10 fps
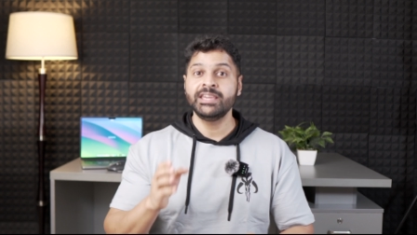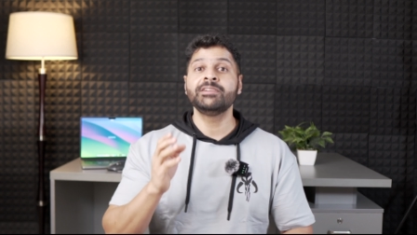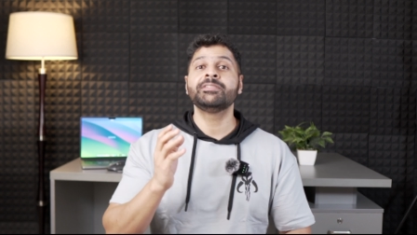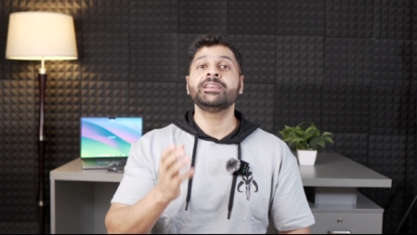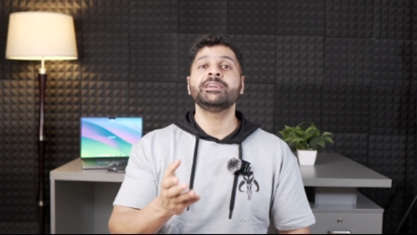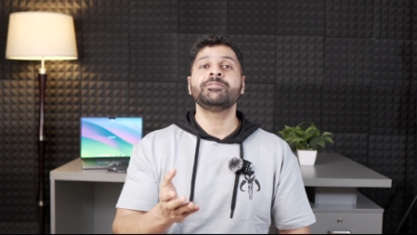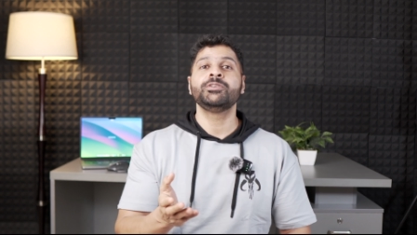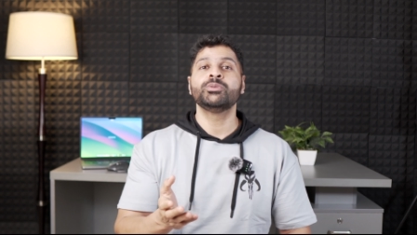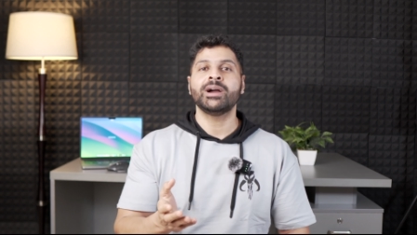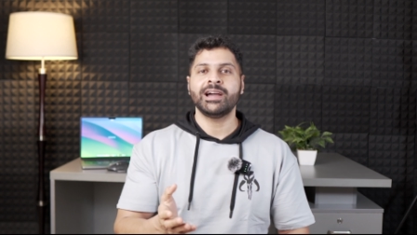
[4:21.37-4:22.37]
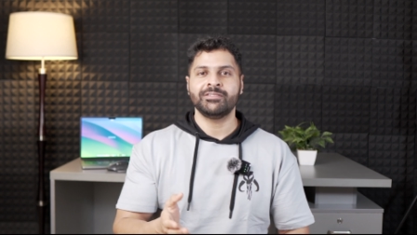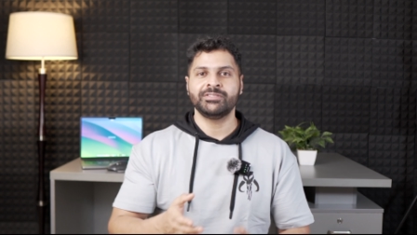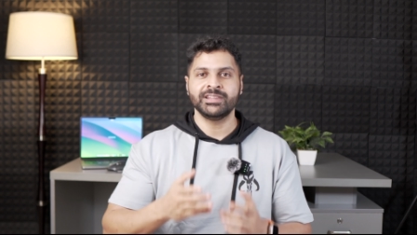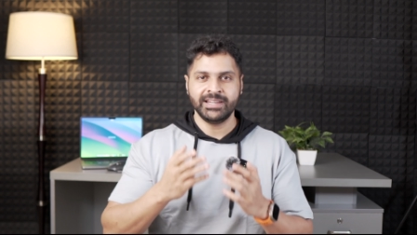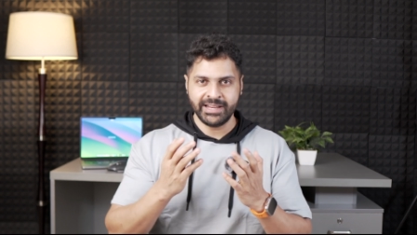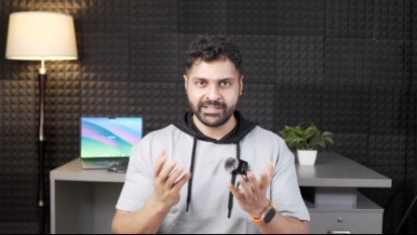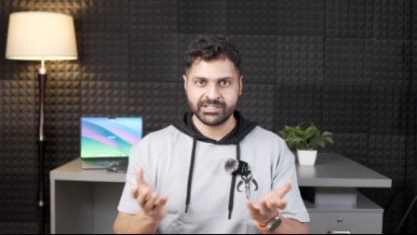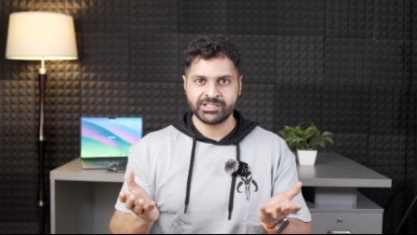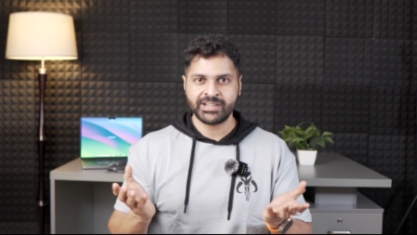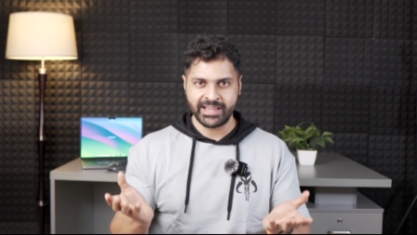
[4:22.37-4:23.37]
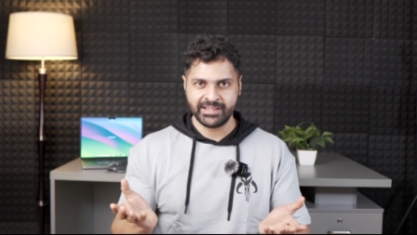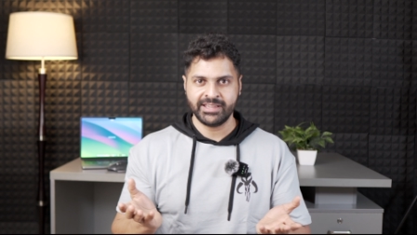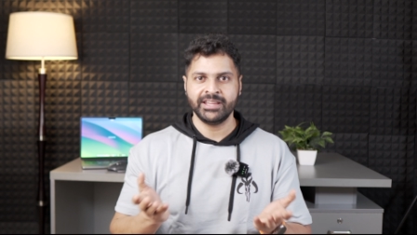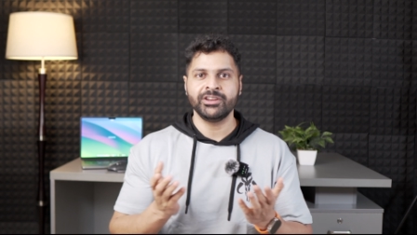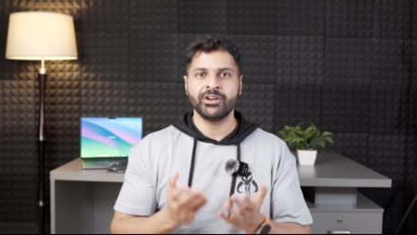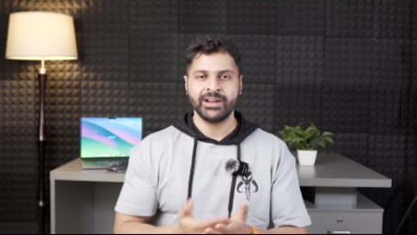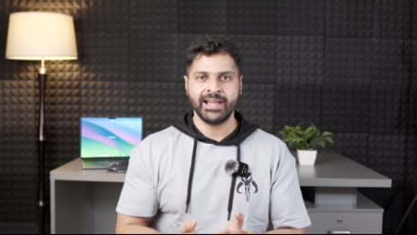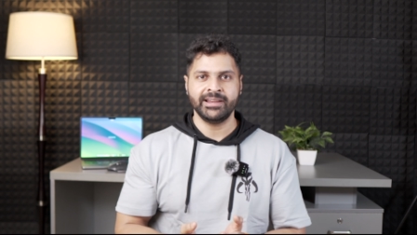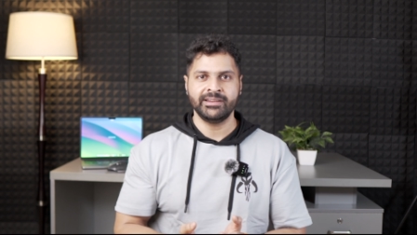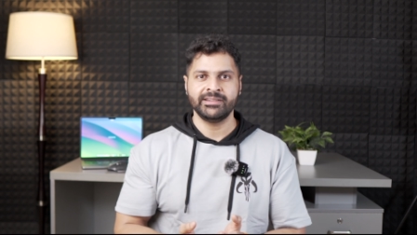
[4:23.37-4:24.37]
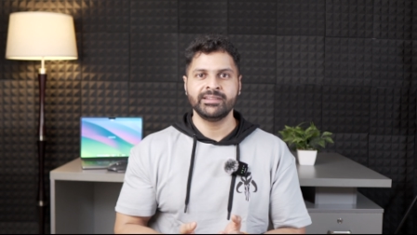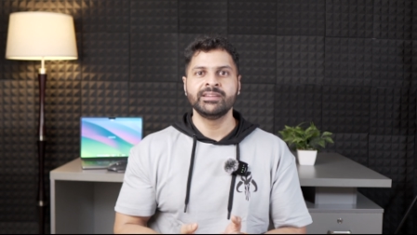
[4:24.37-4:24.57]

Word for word: even if you have the latest tech in your hand.